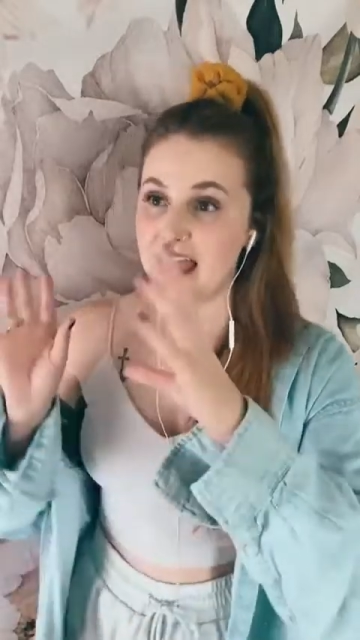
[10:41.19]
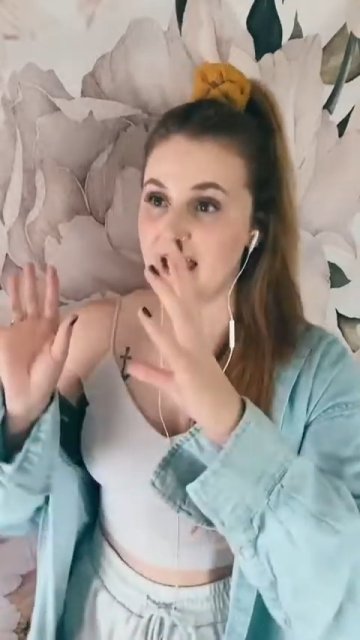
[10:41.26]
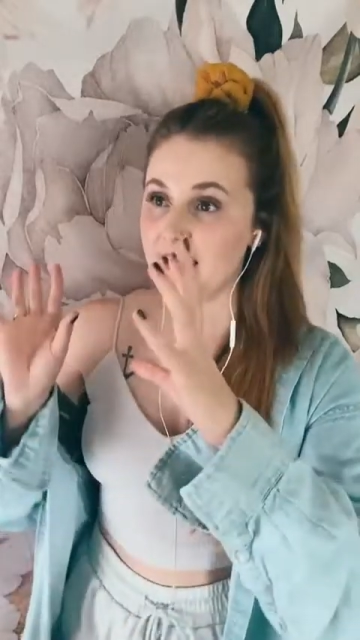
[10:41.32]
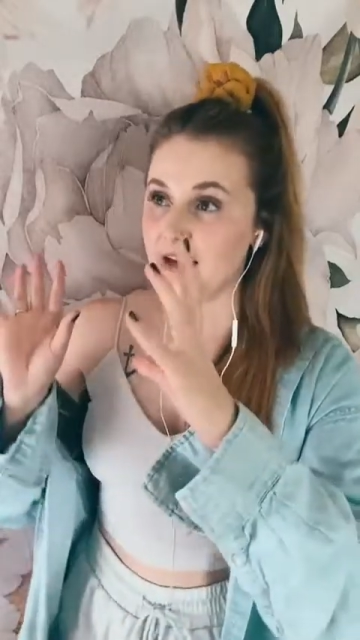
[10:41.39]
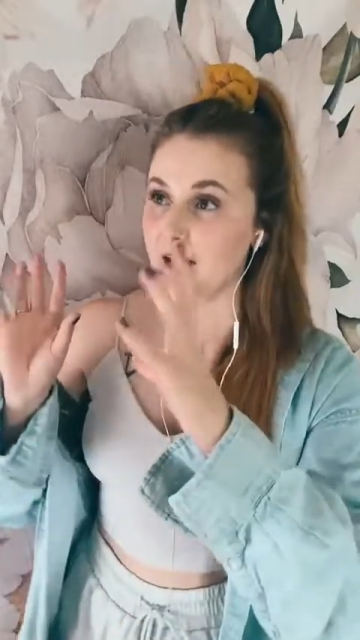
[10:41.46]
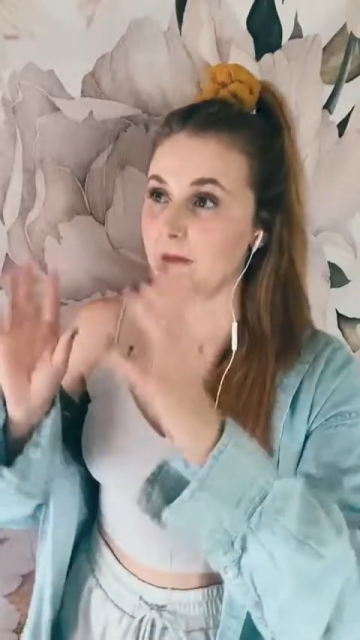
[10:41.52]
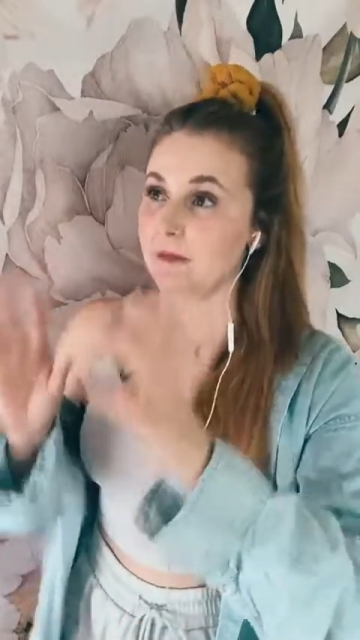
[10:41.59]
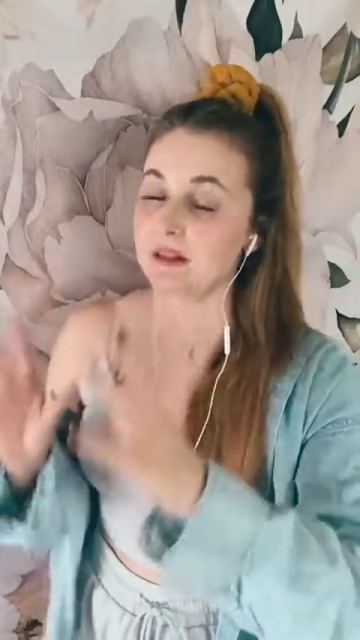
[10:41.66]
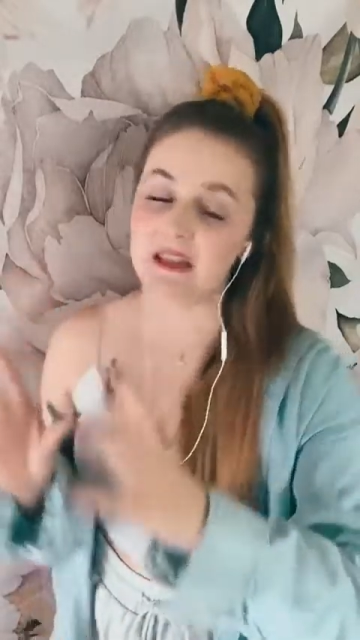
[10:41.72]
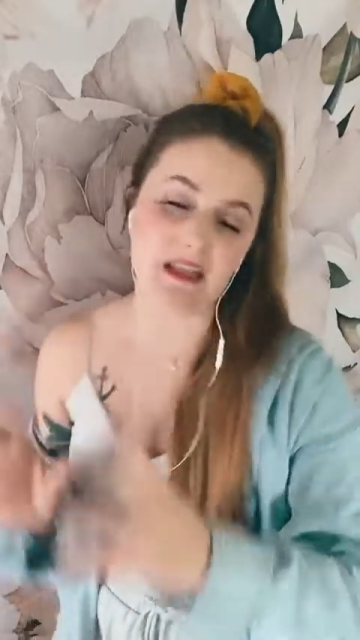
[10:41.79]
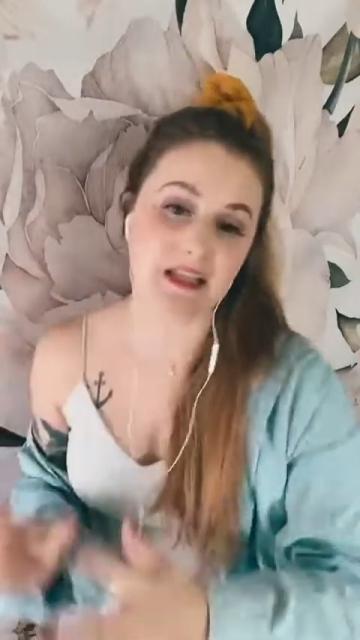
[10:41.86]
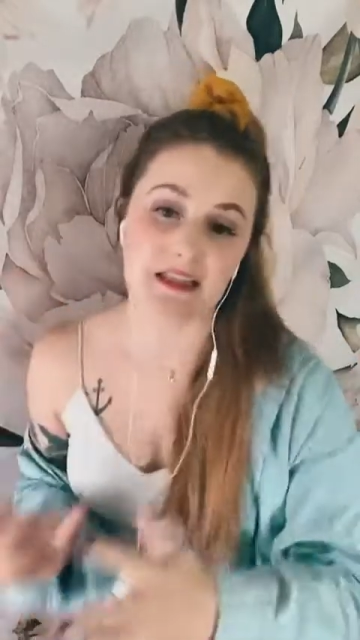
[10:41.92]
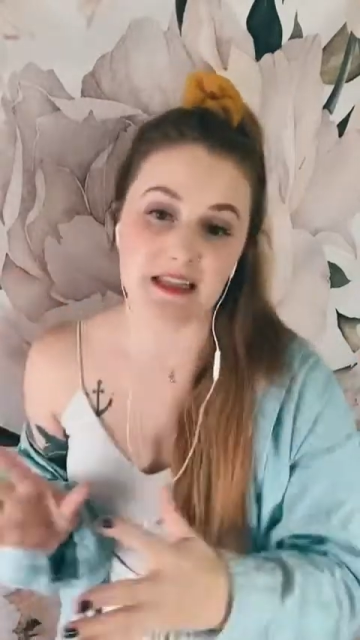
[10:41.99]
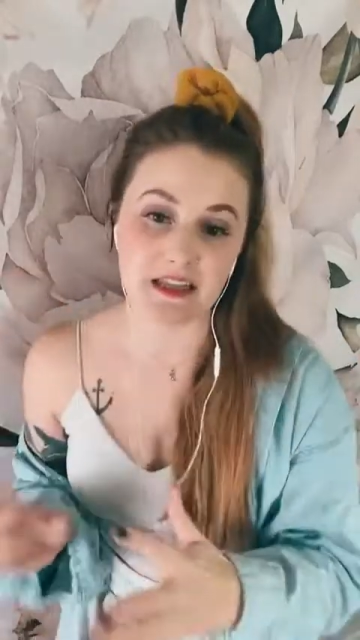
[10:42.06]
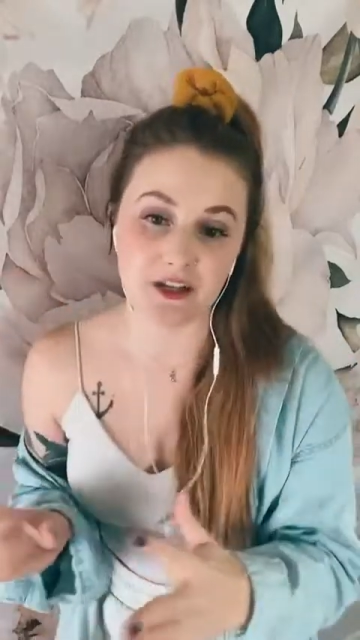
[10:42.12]
and
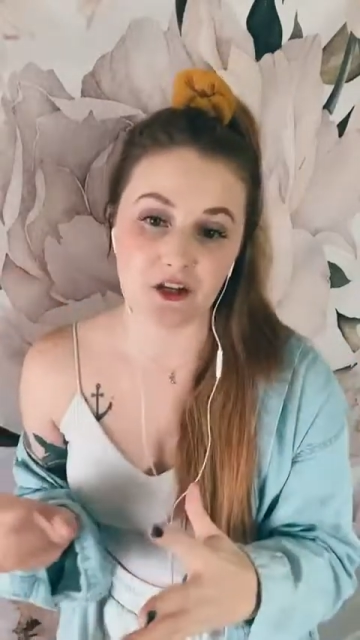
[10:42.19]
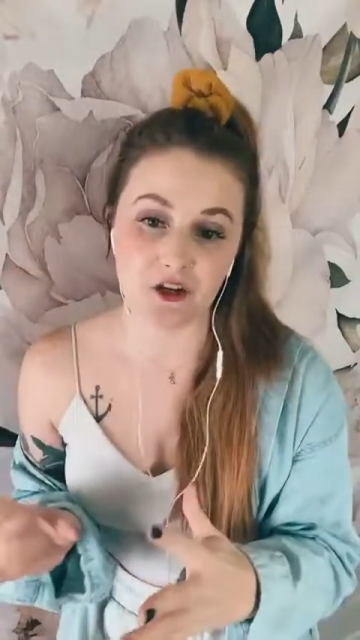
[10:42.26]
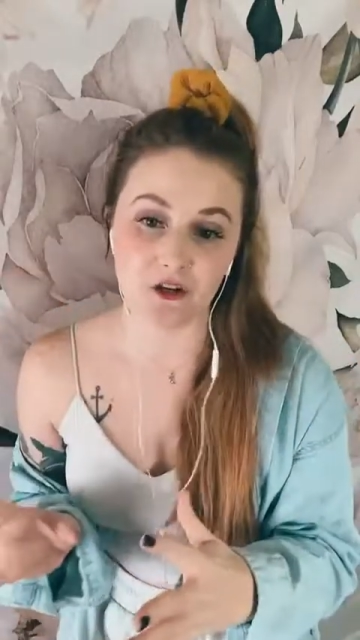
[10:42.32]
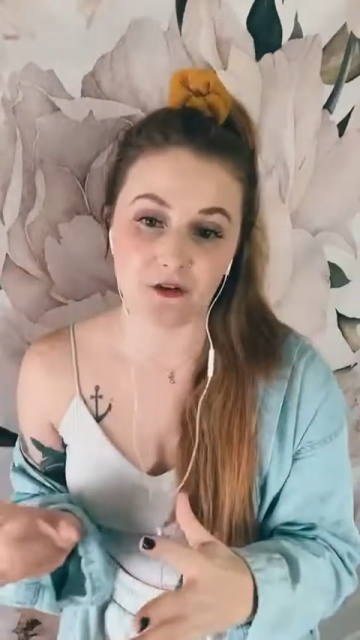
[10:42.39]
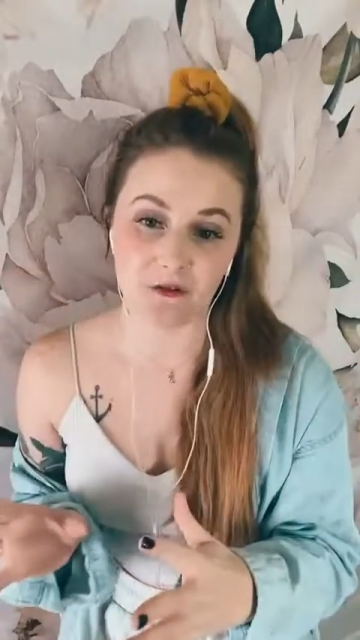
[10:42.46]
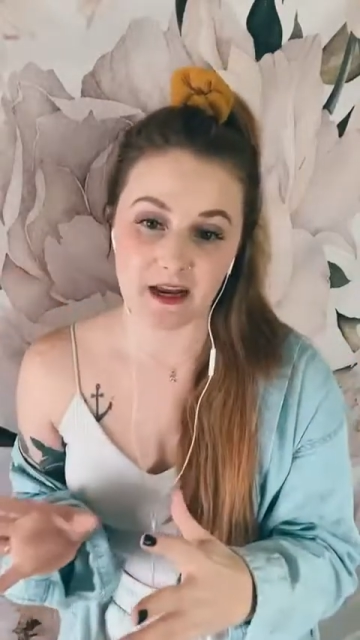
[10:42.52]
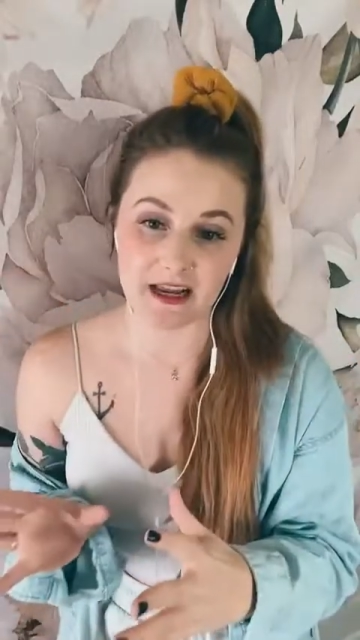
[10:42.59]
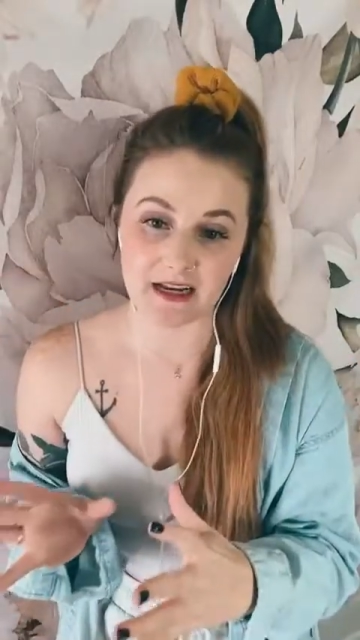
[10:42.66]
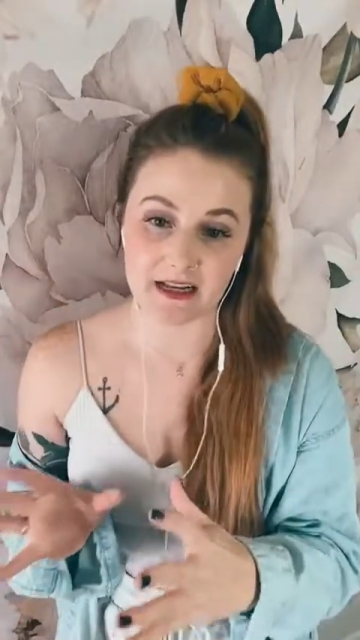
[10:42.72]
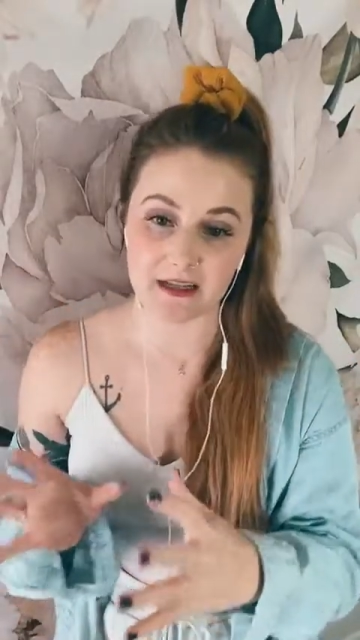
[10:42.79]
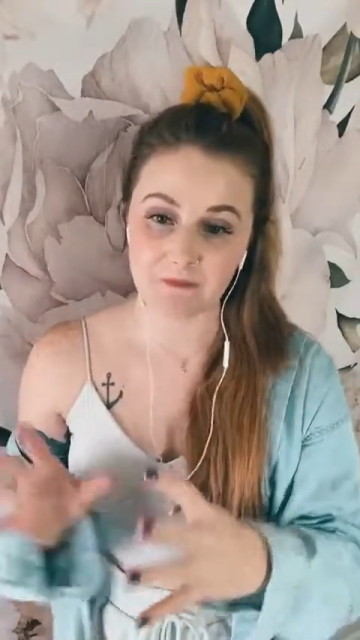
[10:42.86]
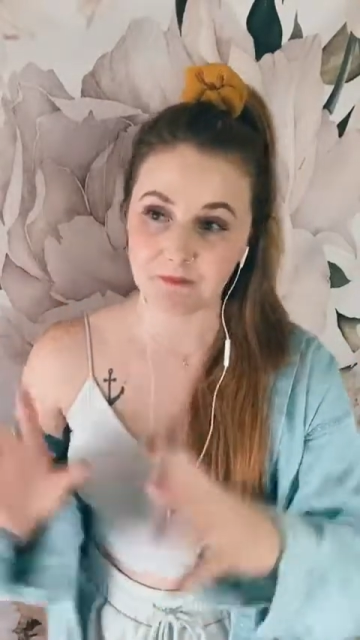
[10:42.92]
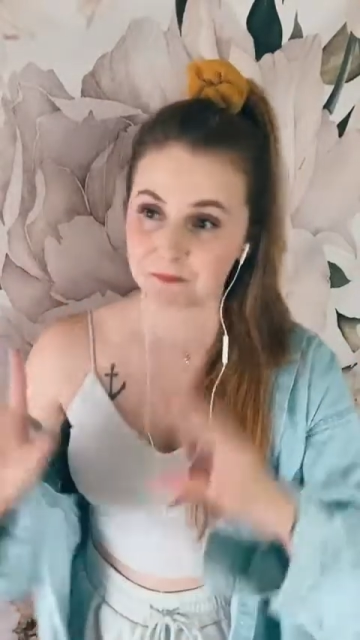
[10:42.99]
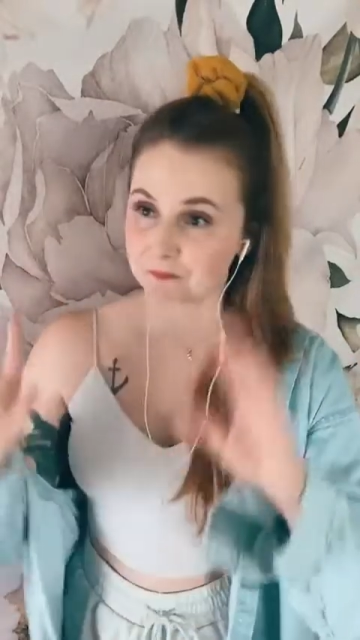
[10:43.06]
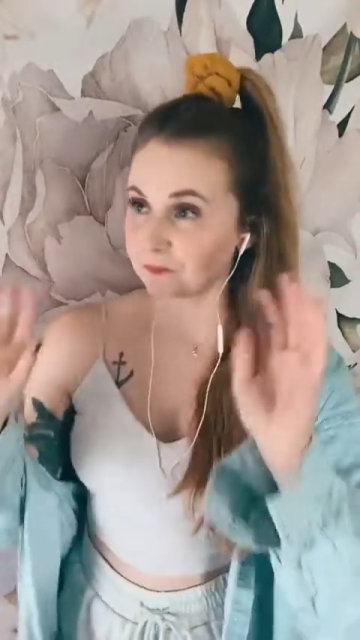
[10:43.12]
completely
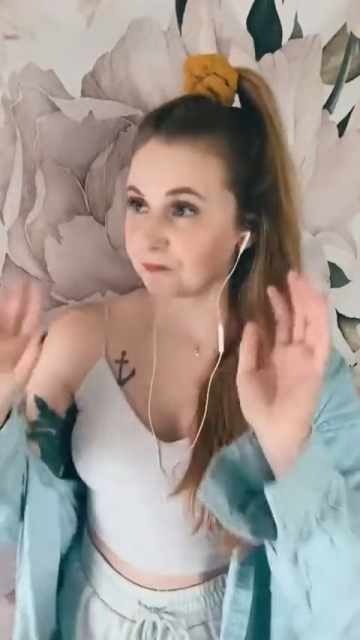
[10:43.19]
curated